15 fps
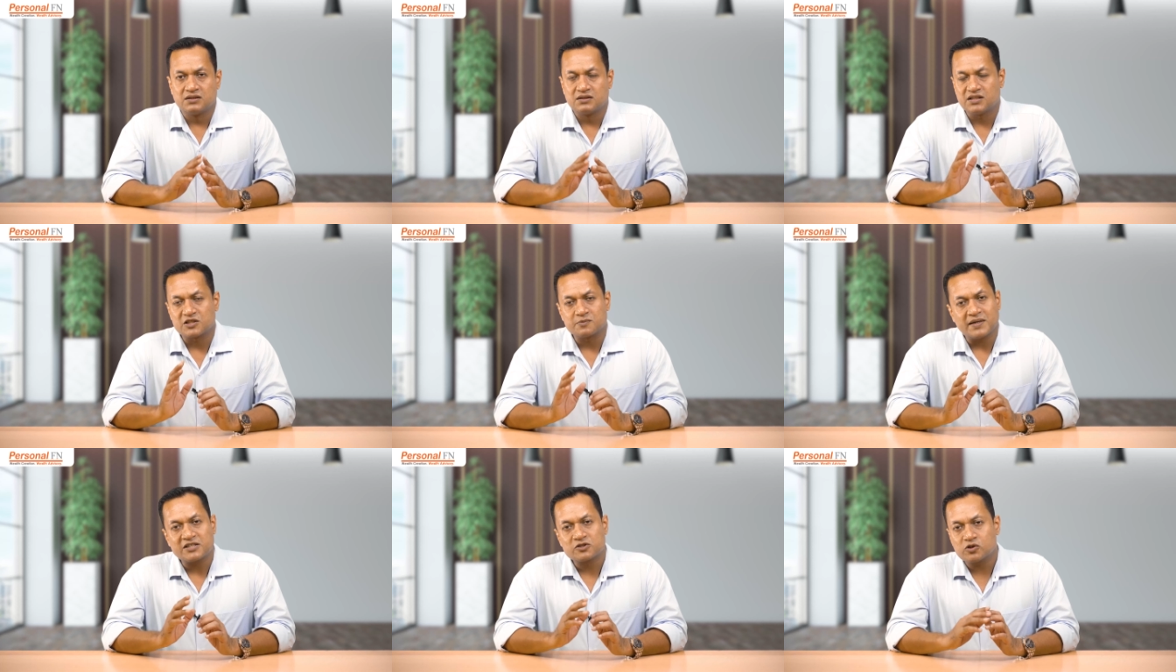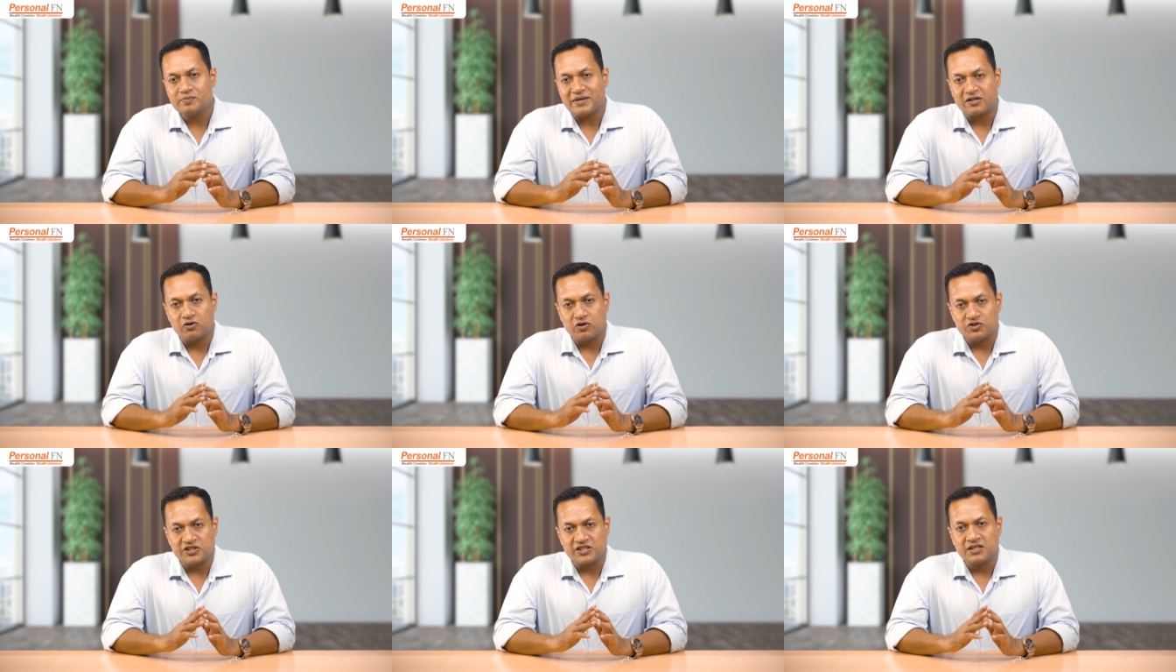The SMART Score
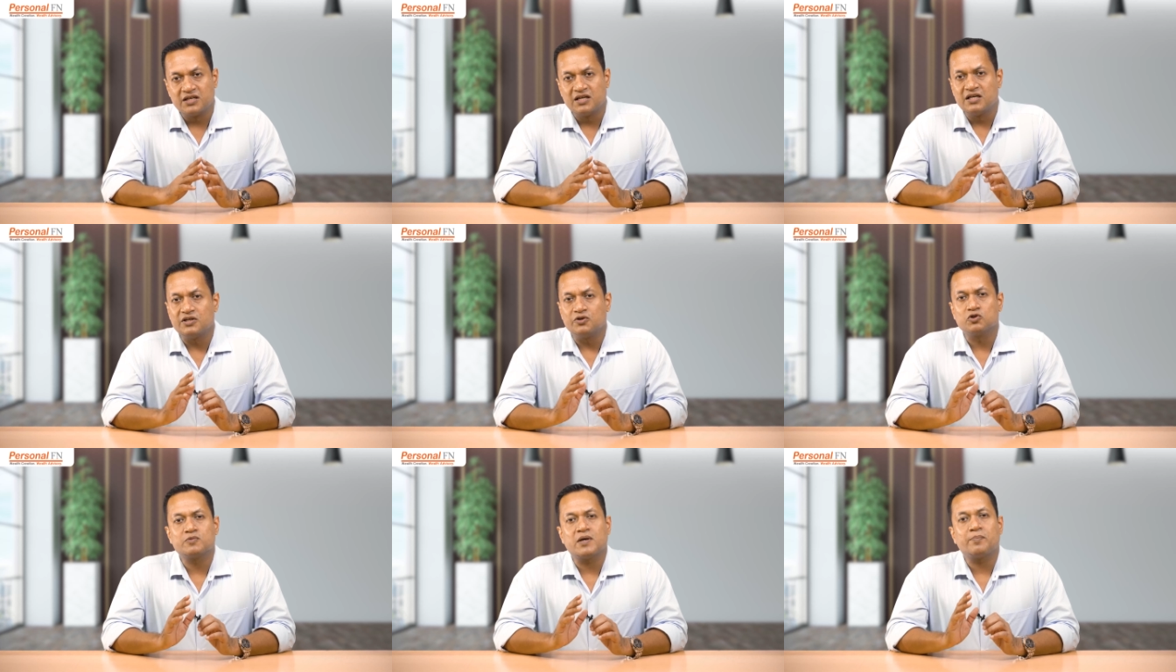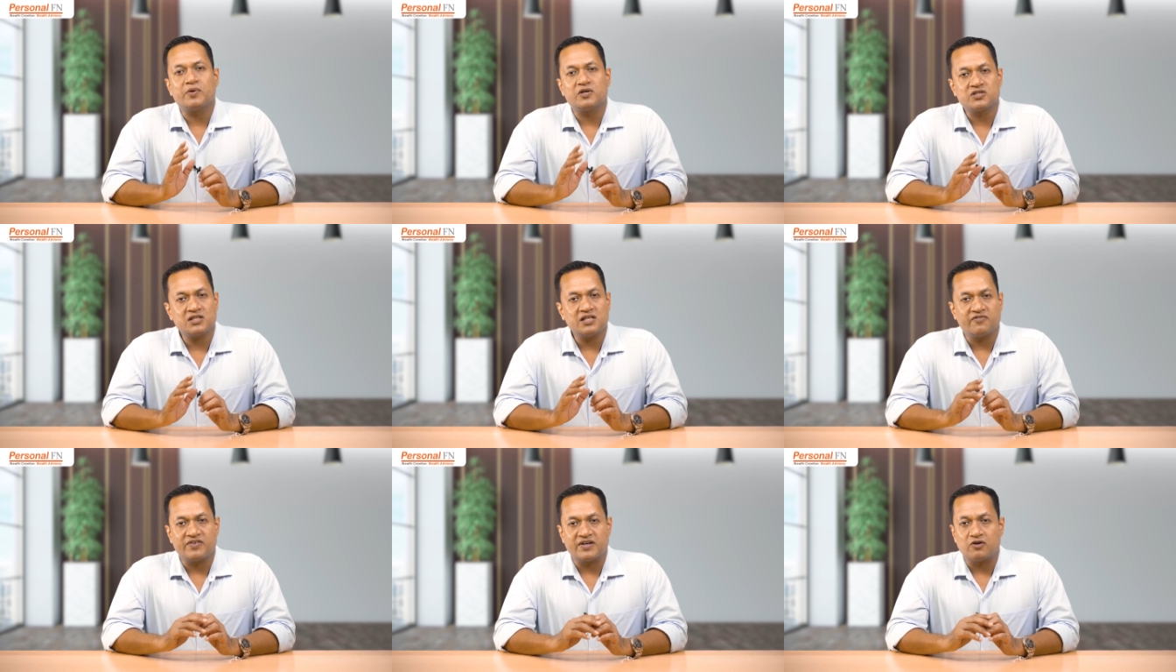methodology used by
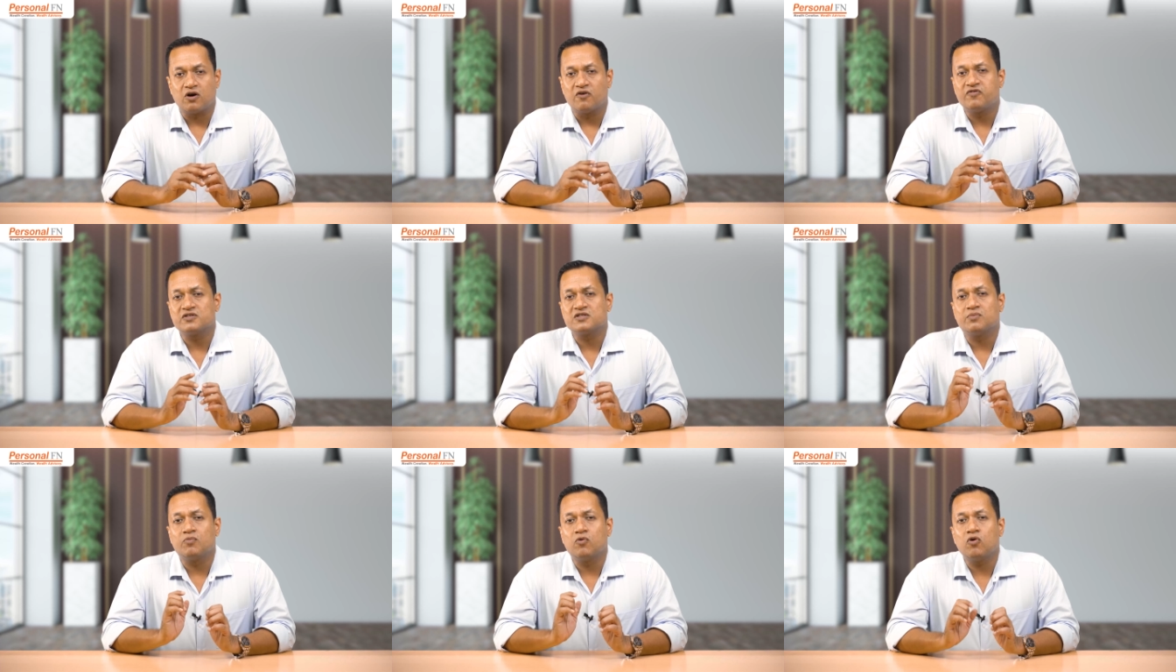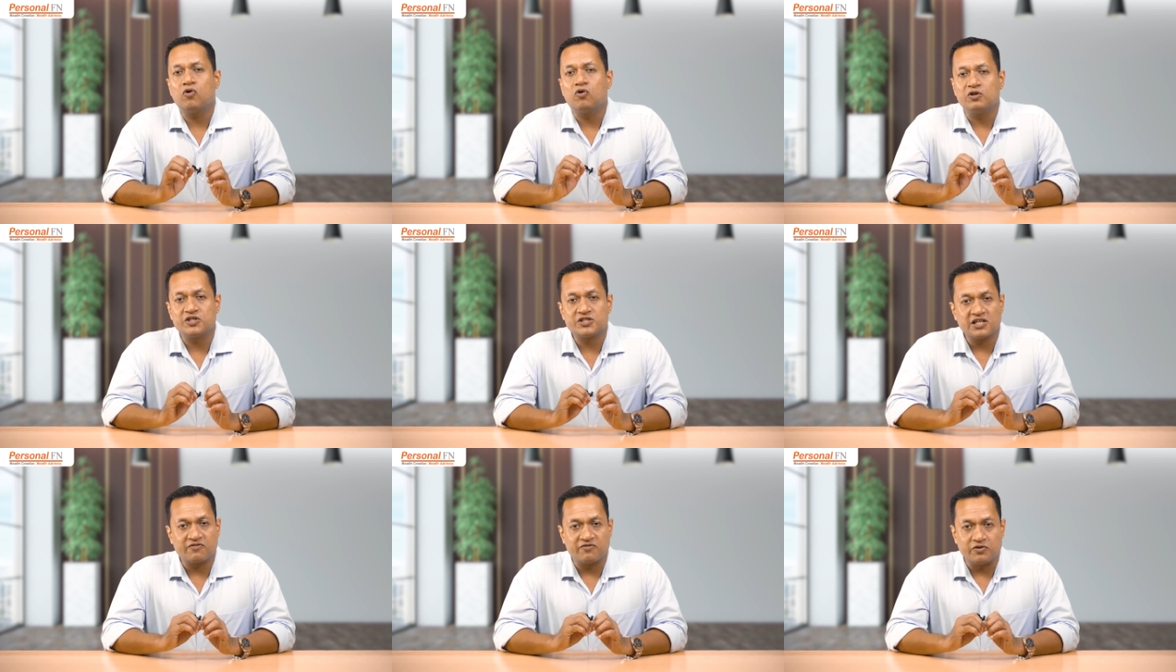PersonalFN offers a more
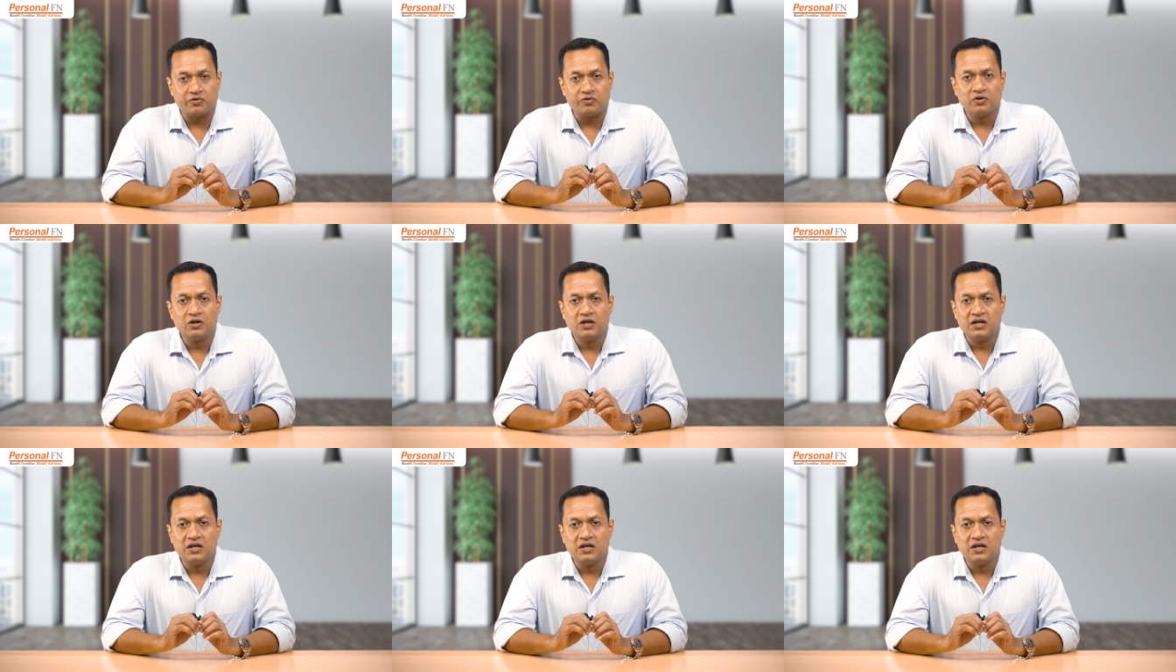holistic view,